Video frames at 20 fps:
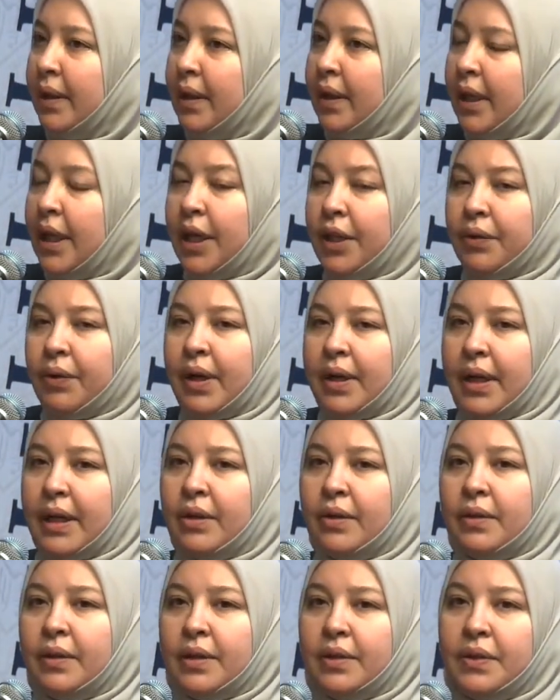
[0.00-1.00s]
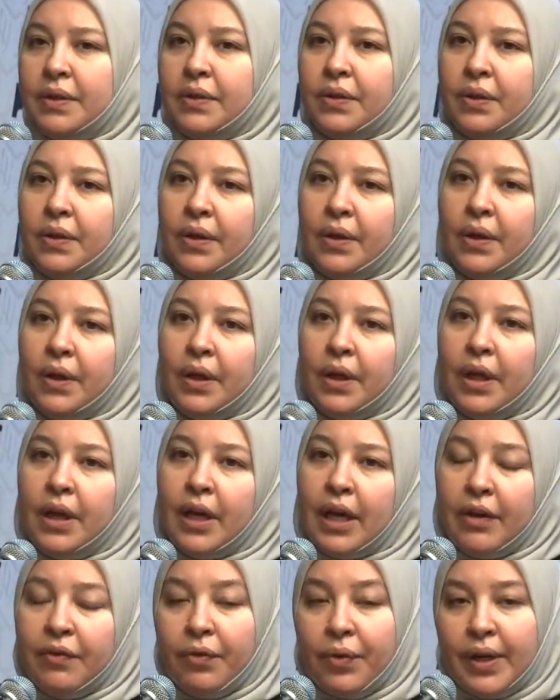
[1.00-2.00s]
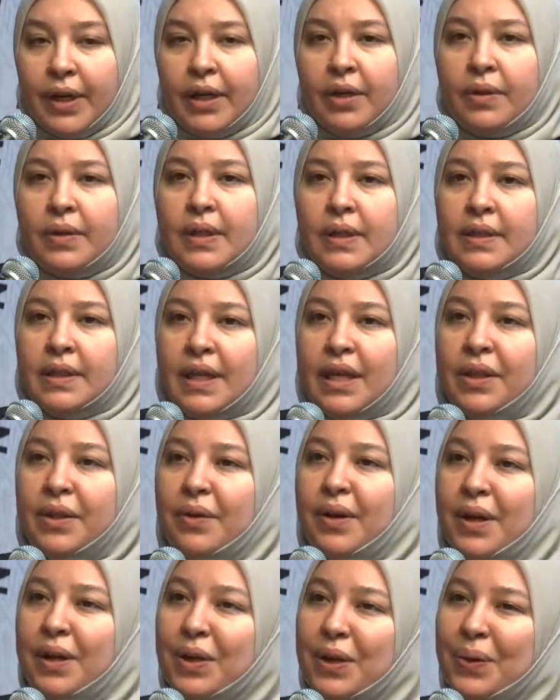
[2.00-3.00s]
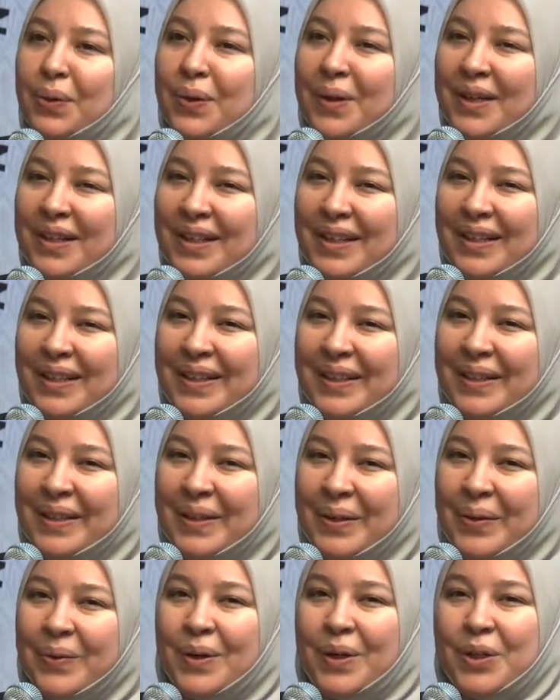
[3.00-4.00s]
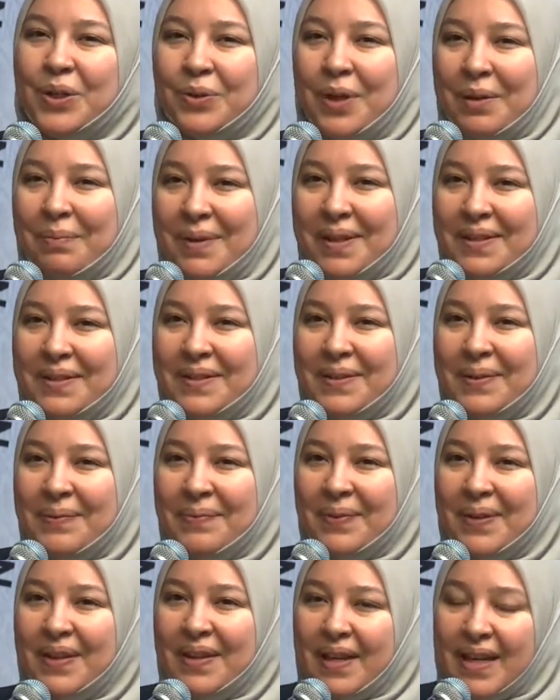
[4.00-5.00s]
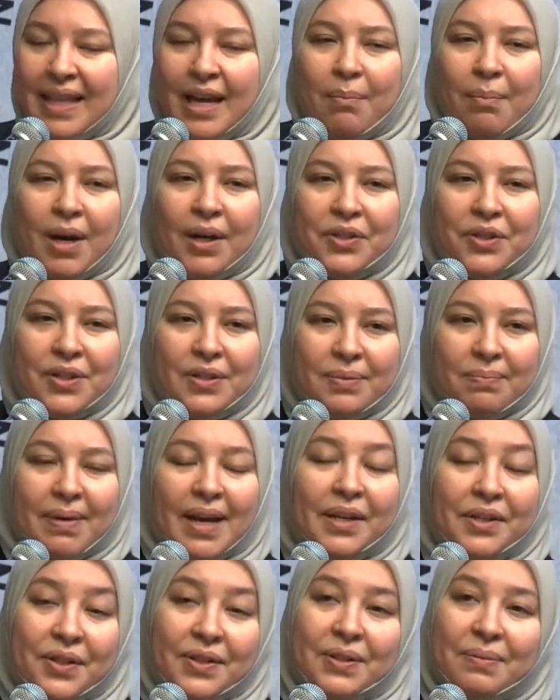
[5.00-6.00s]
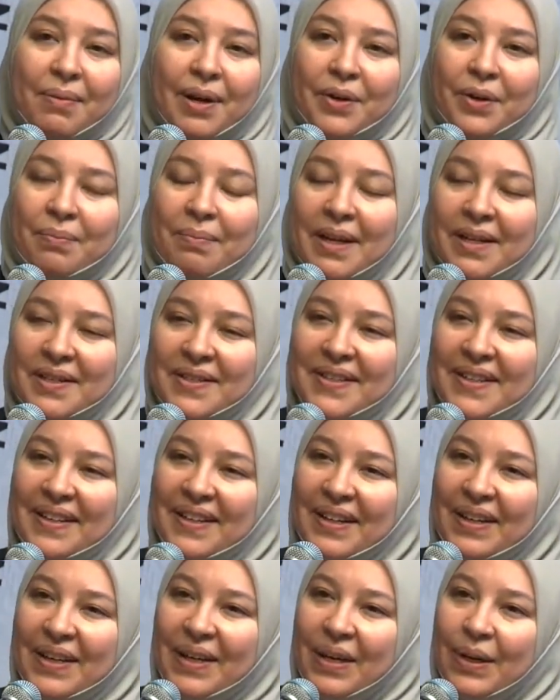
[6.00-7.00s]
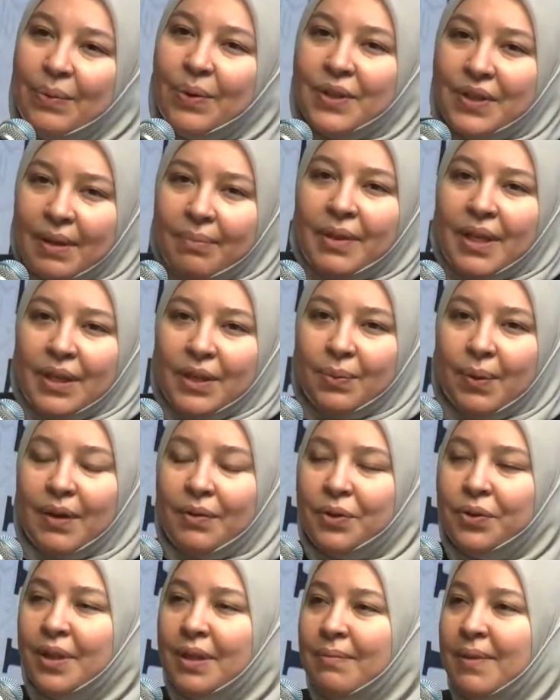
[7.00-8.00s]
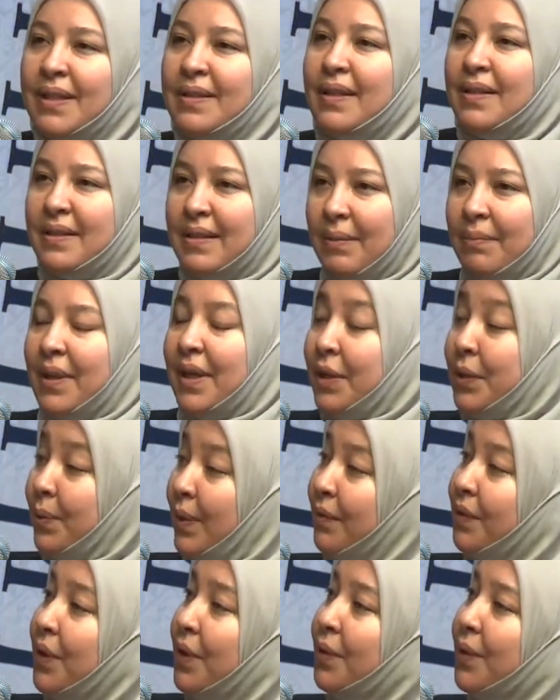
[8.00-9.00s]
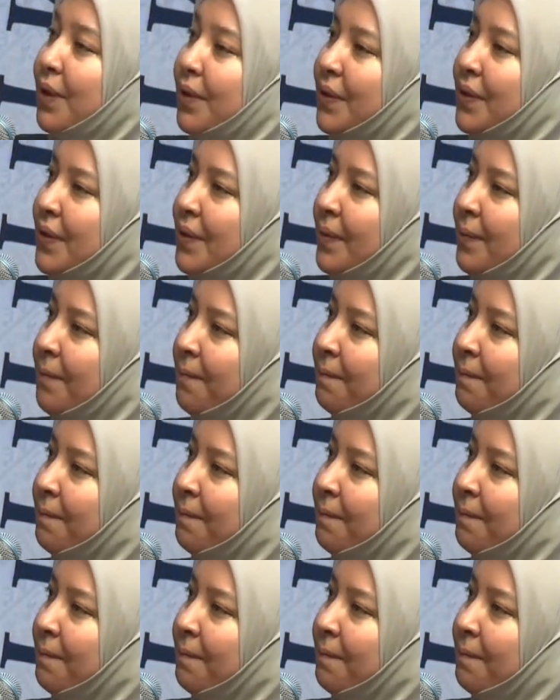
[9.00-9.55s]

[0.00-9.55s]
Either an illness, if for an illness, either a cure or a treatment. And that matches modern medicine, where some things we have treatments and some things we have cures.